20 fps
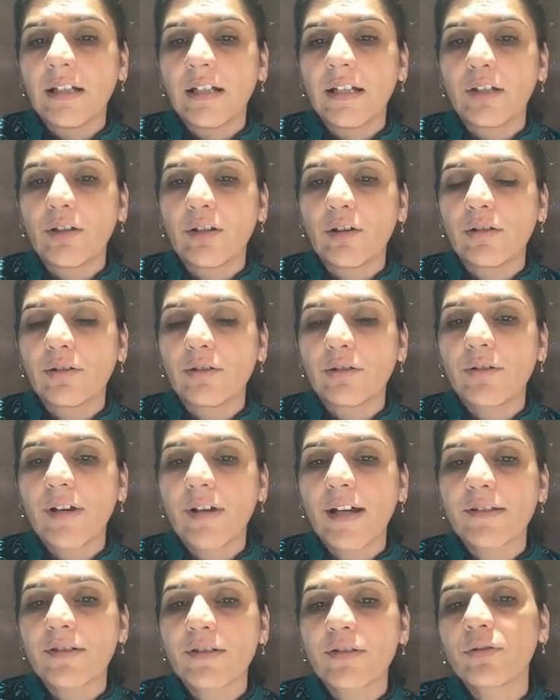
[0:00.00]
it also
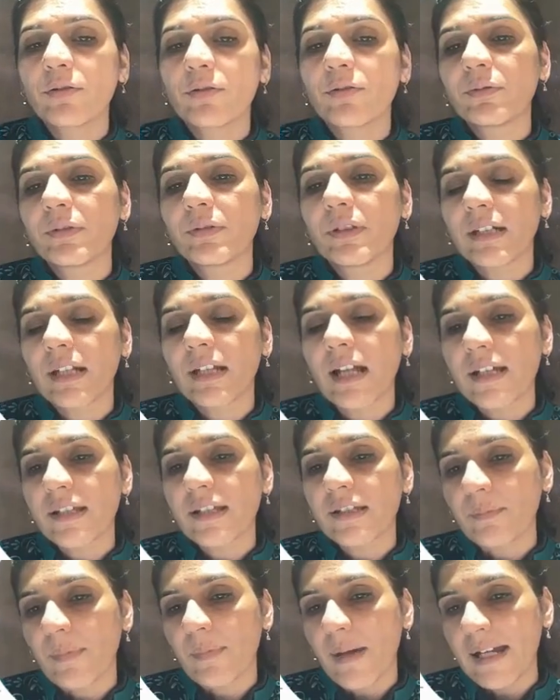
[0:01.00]
has to do the
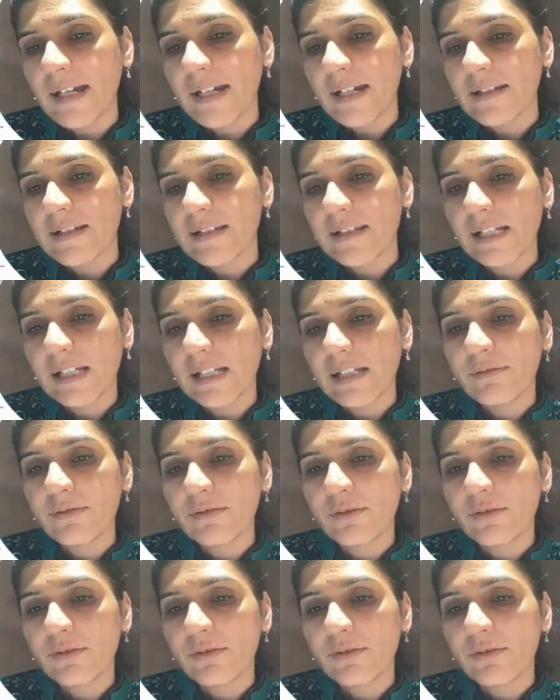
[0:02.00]
task by itself.